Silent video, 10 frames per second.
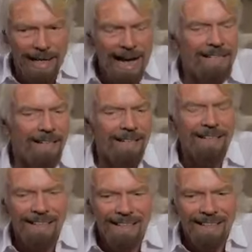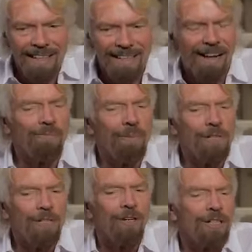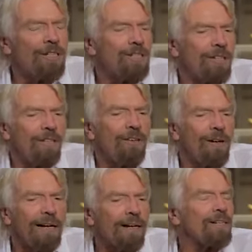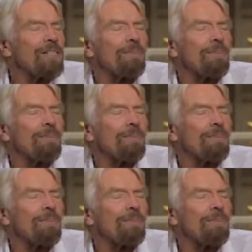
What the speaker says: NASA and governments are not interested in you or I going to